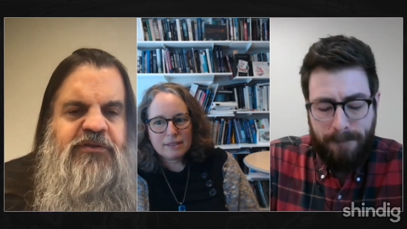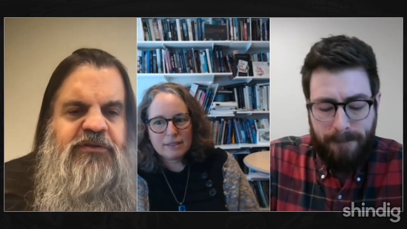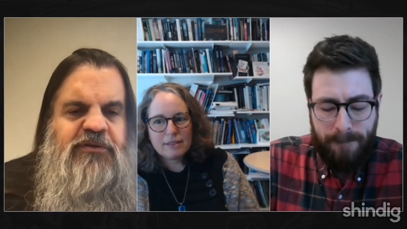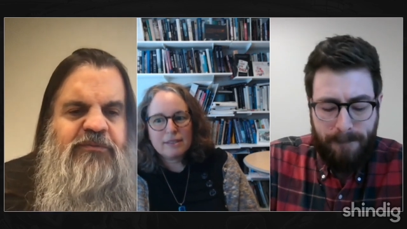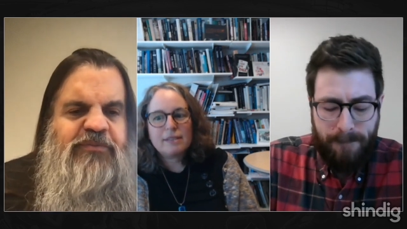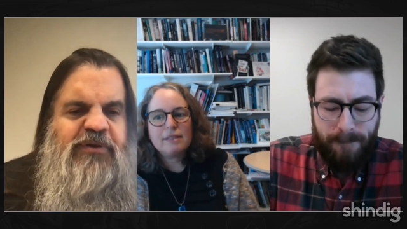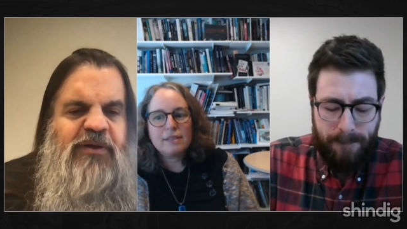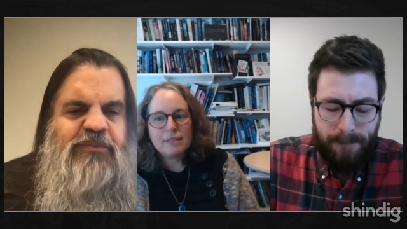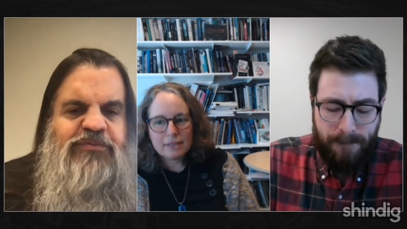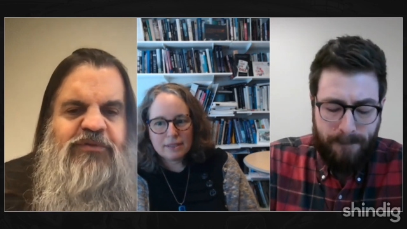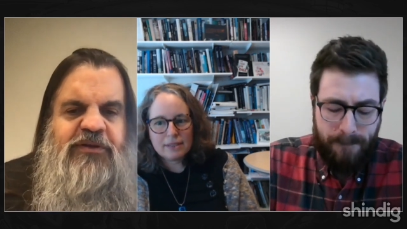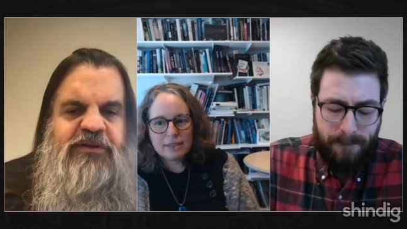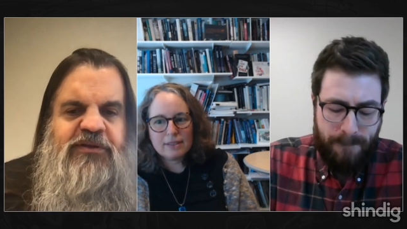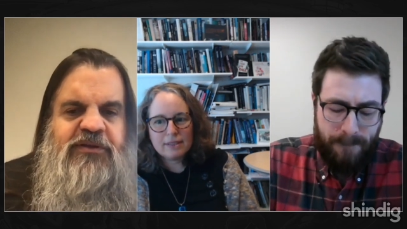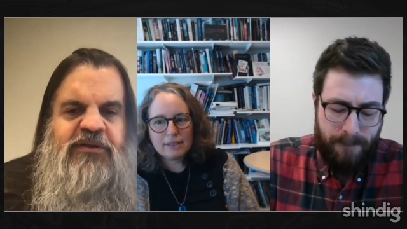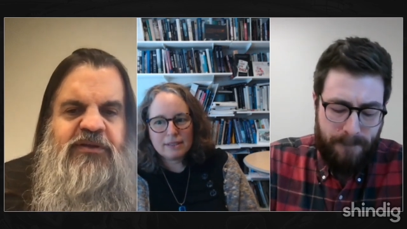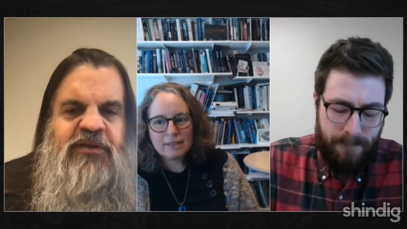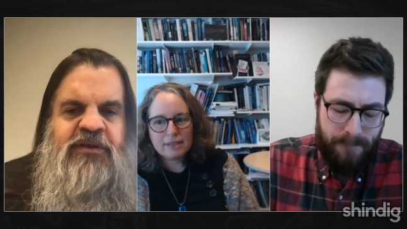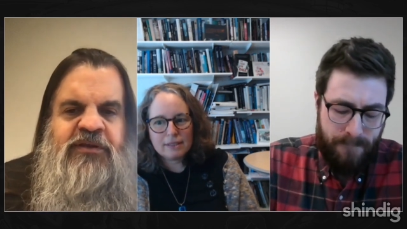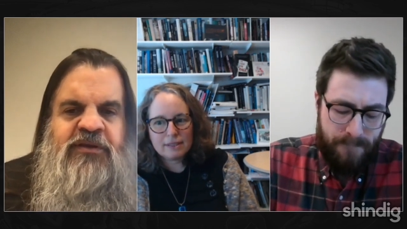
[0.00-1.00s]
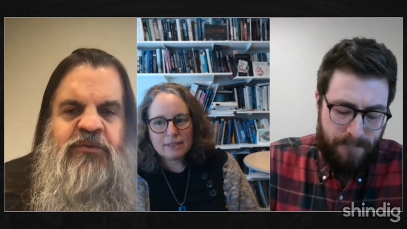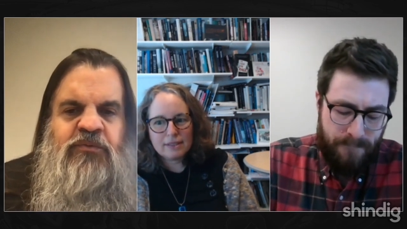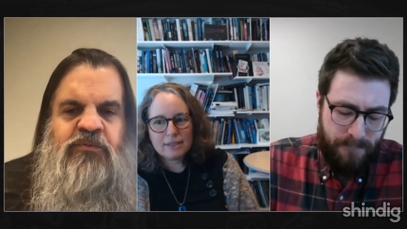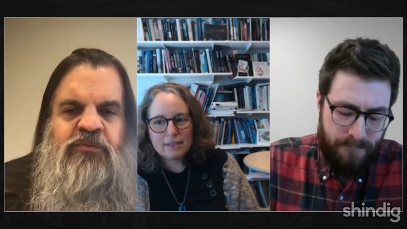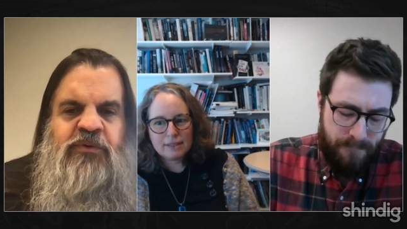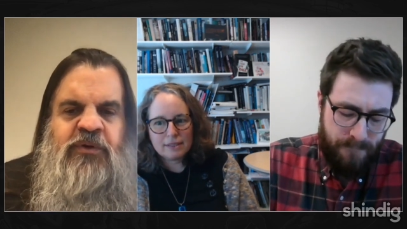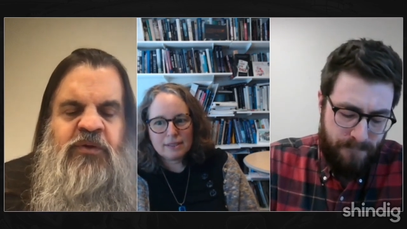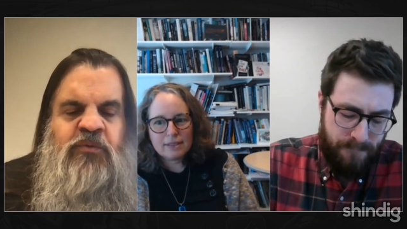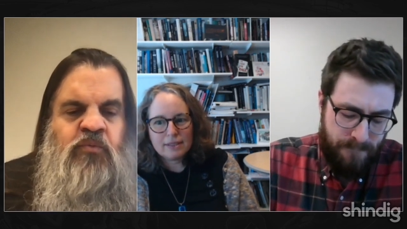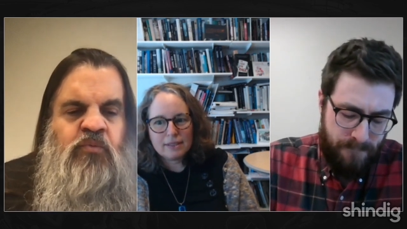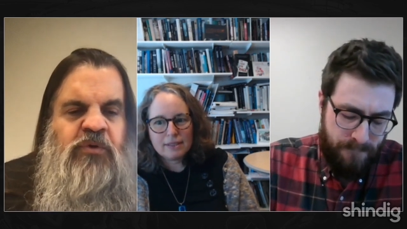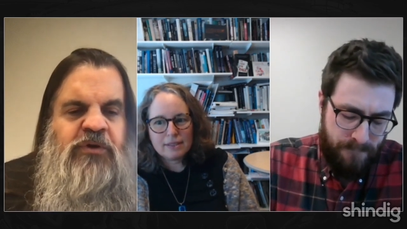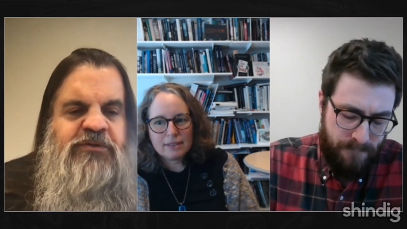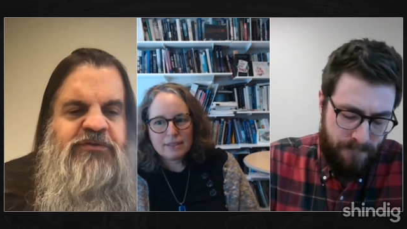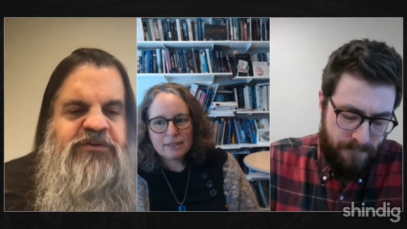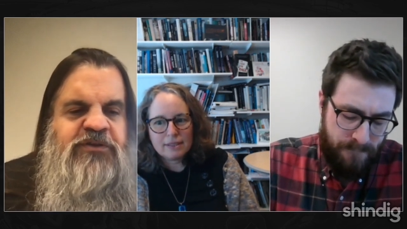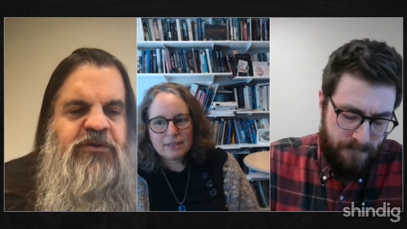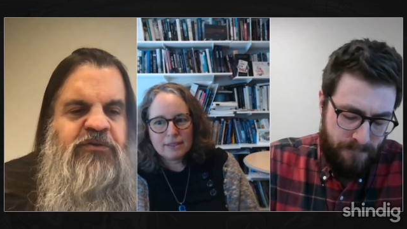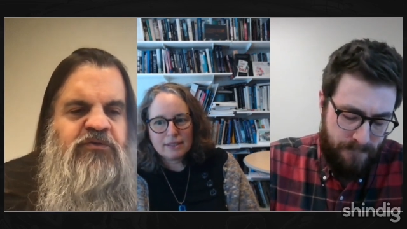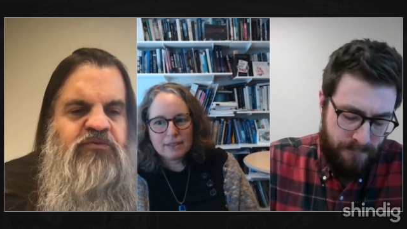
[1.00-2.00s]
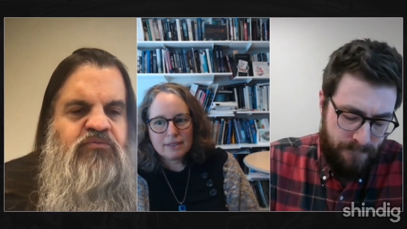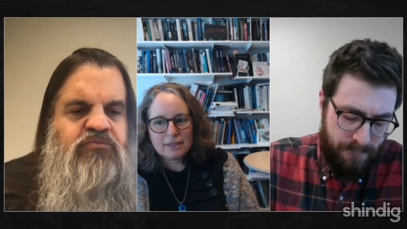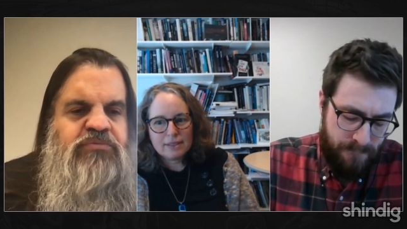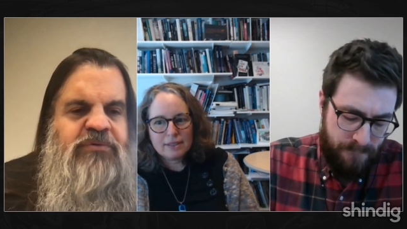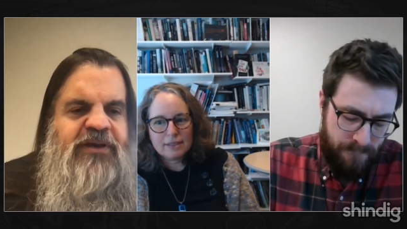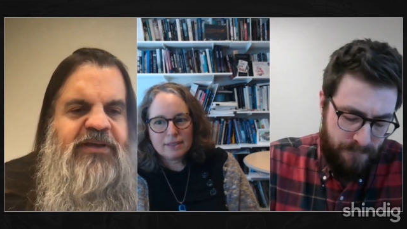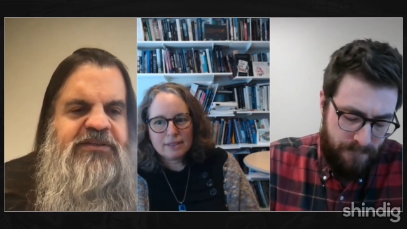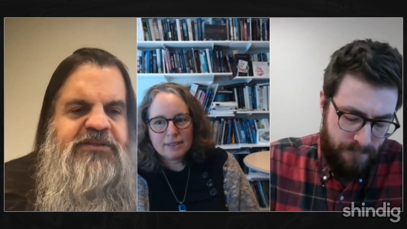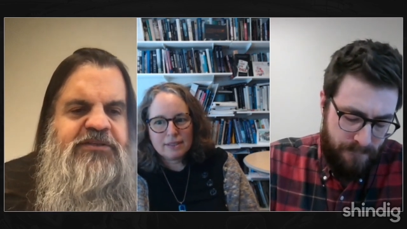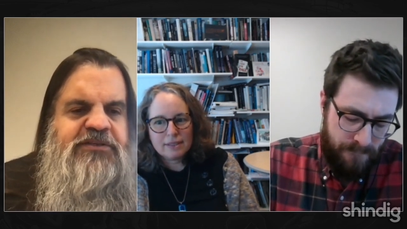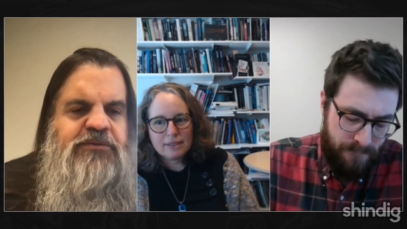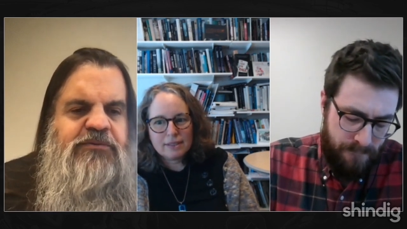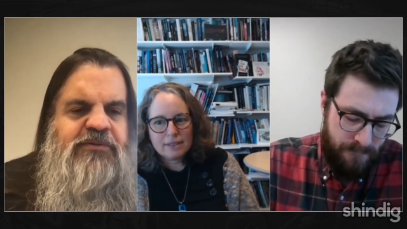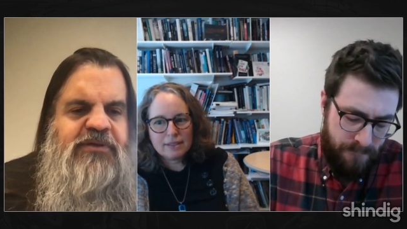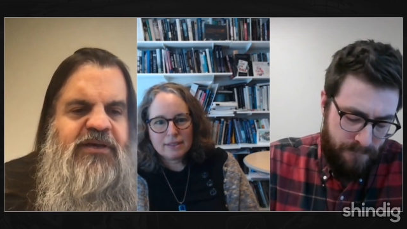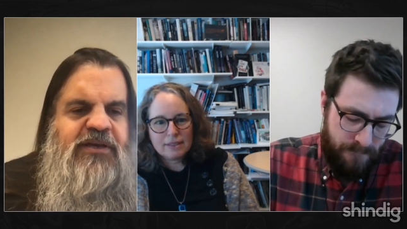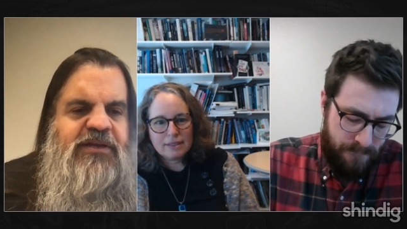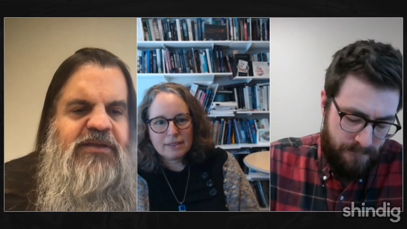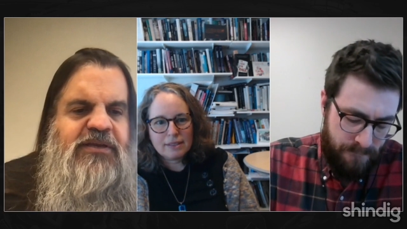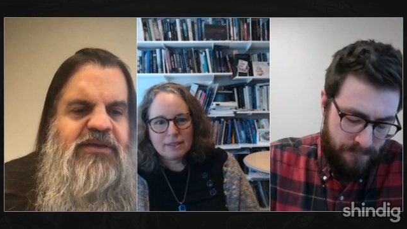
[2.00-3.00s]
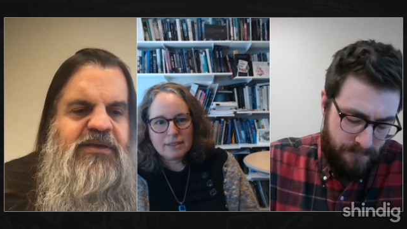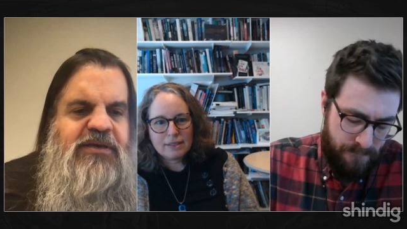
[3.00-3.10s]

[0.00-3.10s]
Speaker 1: in the pipeline, and, and I, I, one goes right to that.